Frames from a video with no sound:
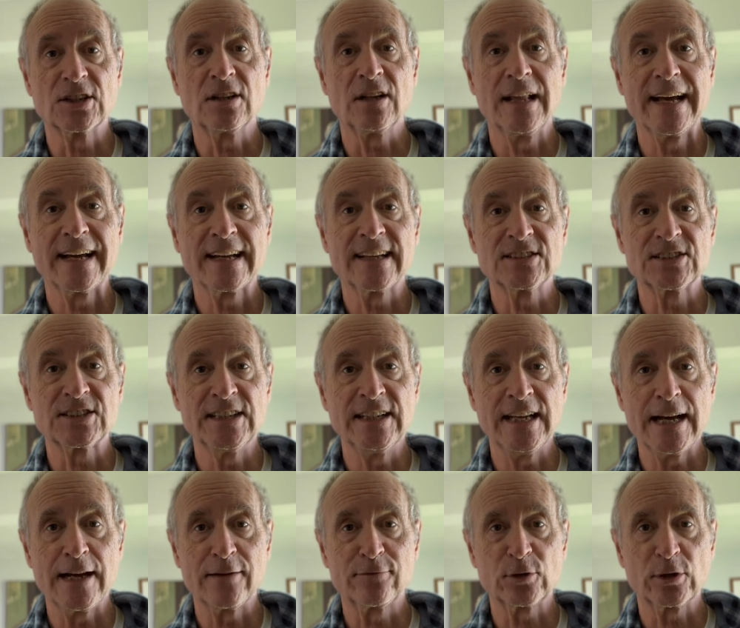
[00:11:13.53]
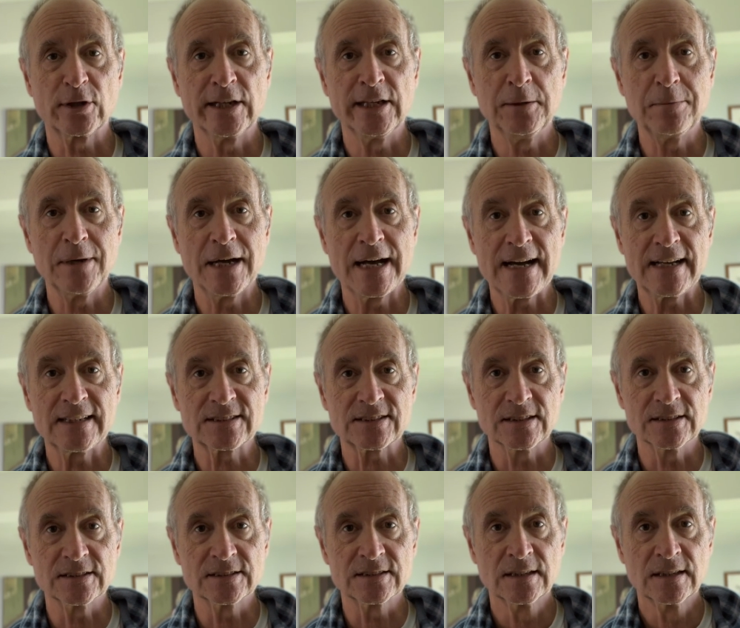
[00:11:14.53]
legacy after he
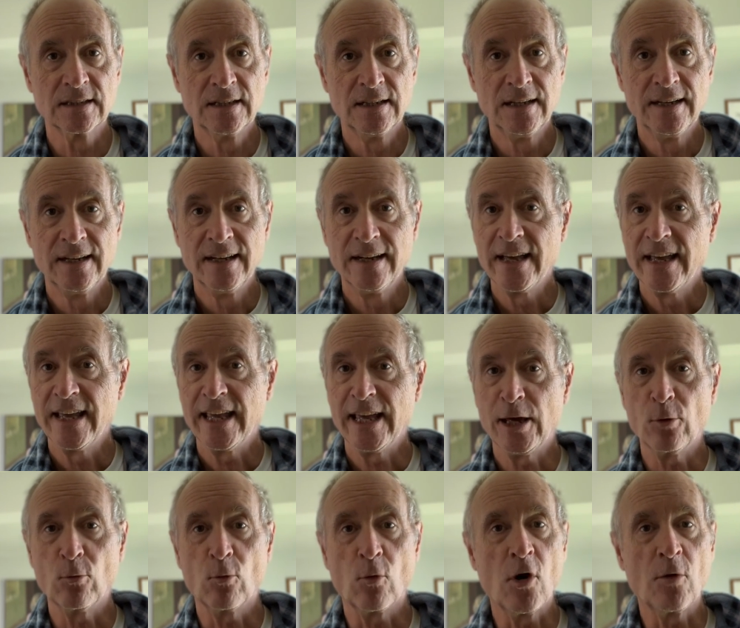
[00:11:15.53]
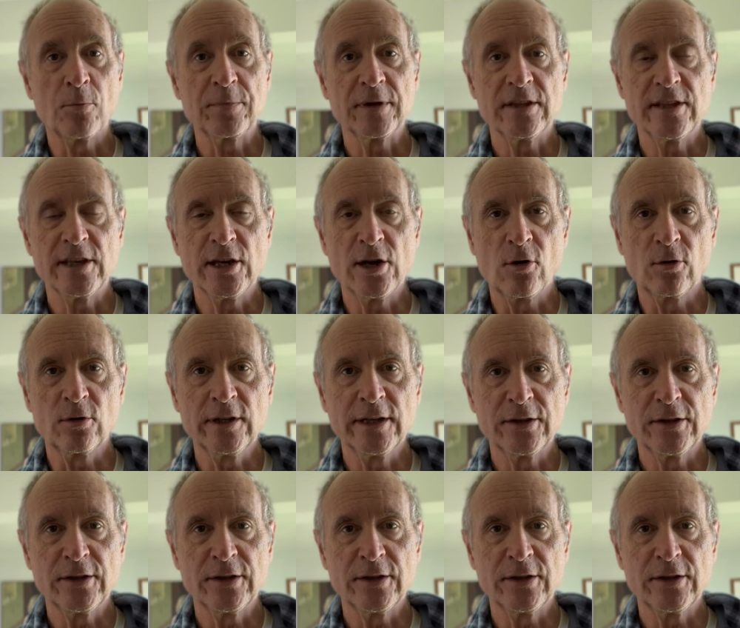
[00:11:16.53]
passes, it won't be the only